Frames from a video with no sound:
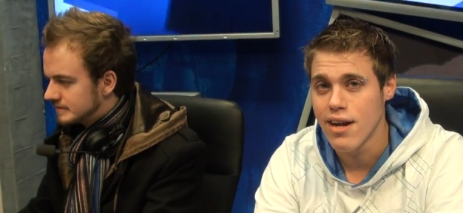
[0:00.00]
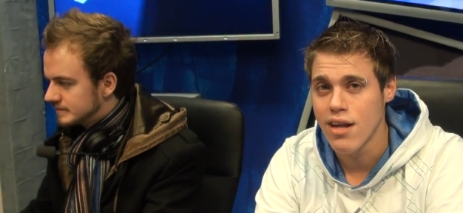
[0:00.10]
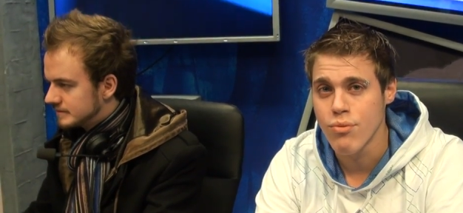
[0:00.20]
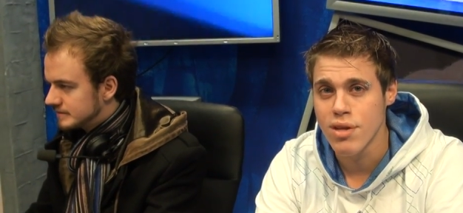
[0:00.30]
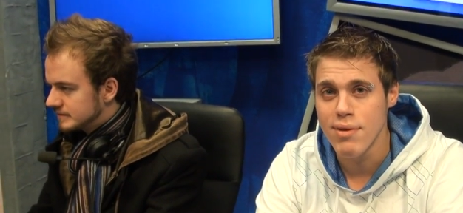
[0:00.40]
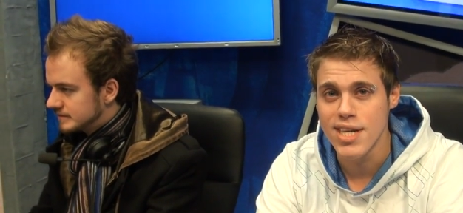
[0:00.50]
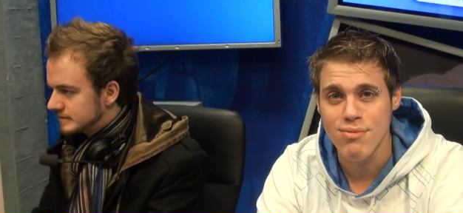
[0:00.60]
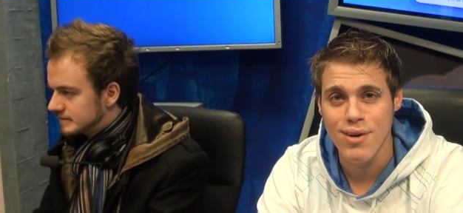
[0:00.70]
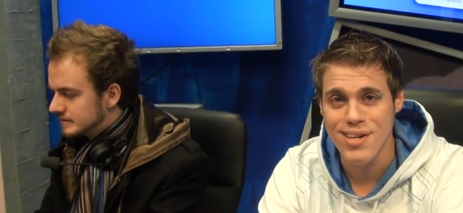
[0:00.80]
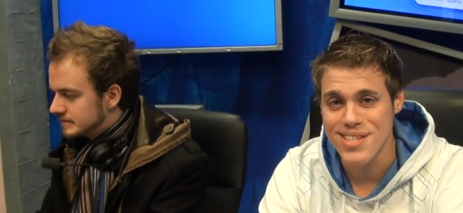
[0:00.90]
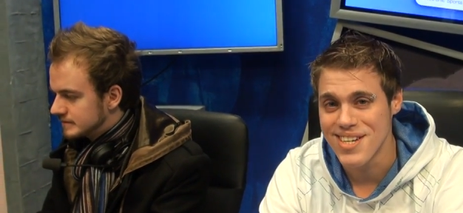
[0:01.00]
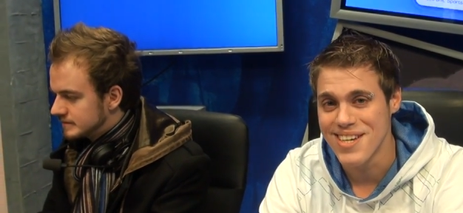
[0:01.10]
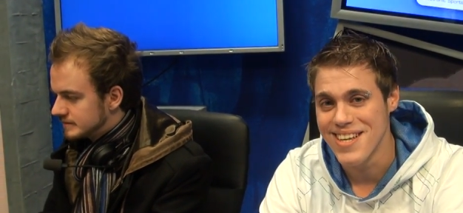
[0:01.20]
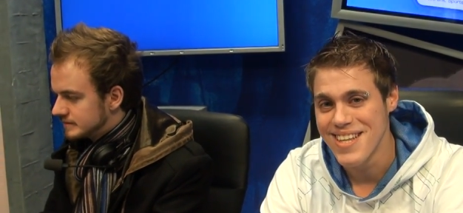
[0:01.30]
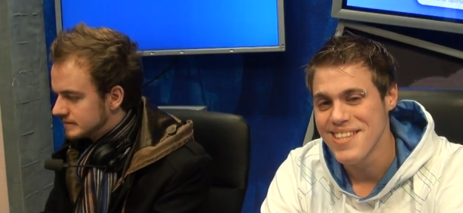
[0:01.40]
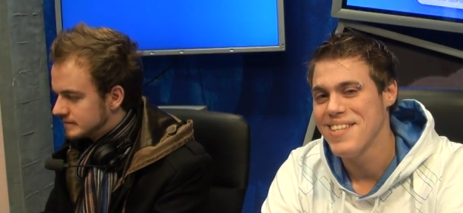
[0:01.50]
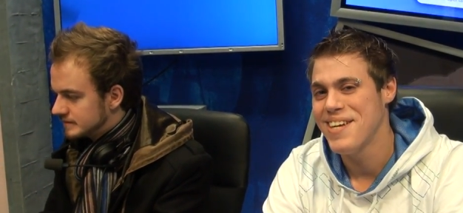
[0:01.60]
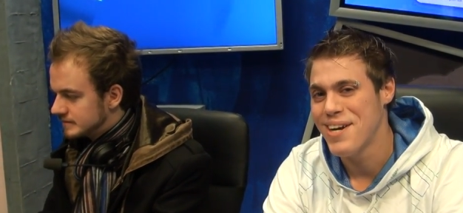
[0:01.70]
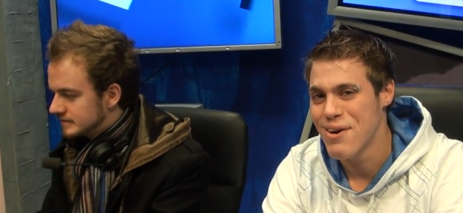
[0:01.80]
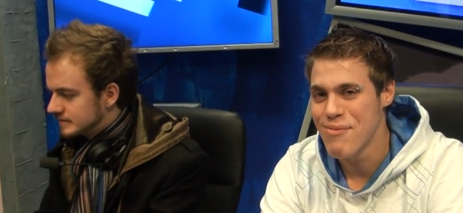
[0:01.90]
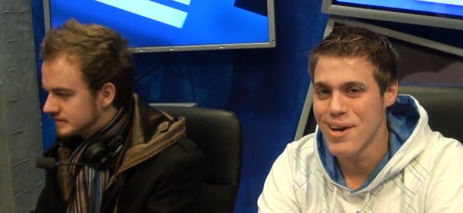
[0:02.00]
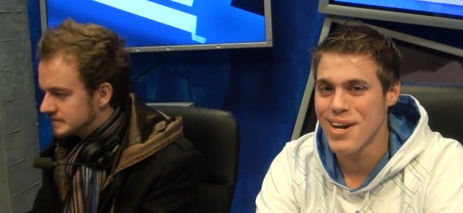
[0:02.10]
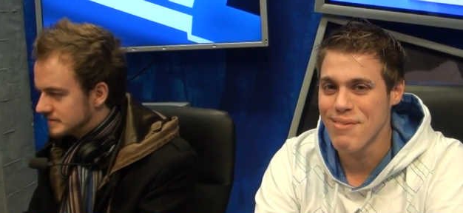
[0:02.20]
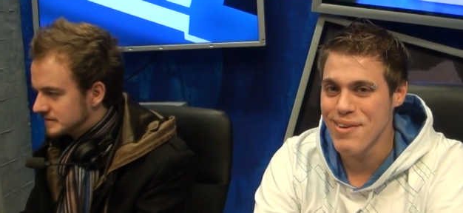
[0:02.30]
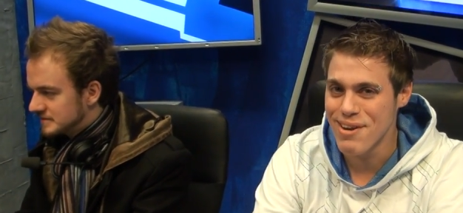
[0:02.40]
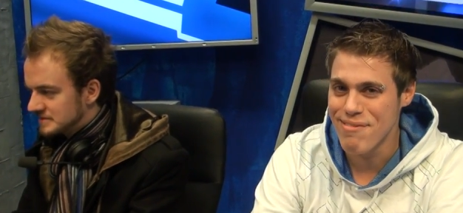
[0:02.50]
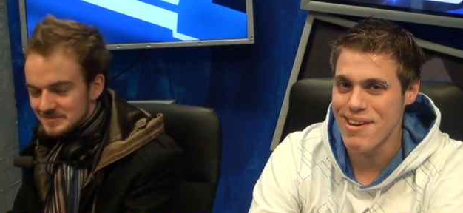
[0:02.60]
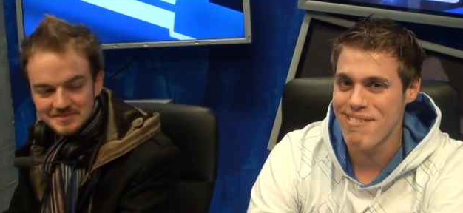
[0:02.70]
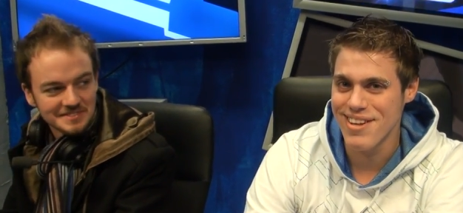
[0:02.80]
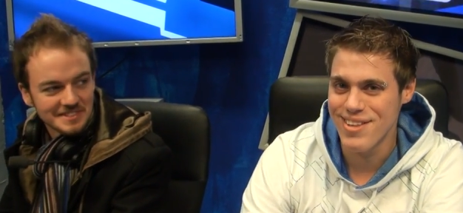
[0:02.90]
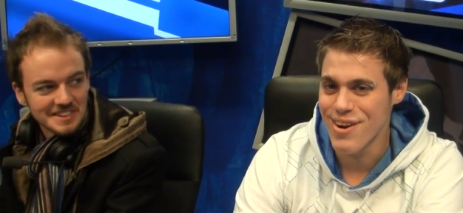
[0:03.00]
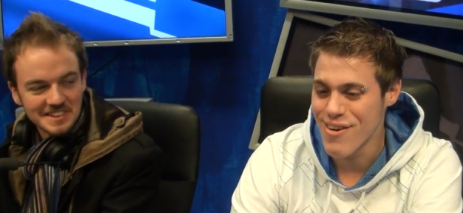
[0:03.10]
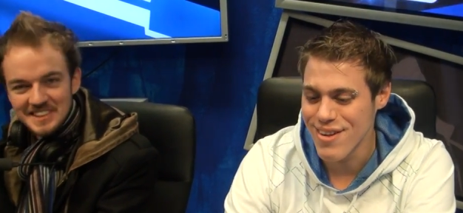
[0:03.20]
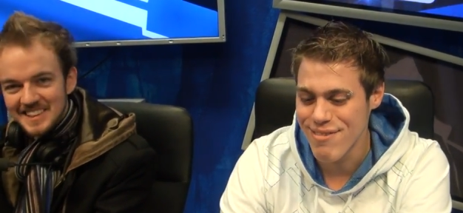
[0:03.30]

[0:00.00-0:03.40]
Speaker 1: lot with me as well, so I hope we're going to be your favorite duo in the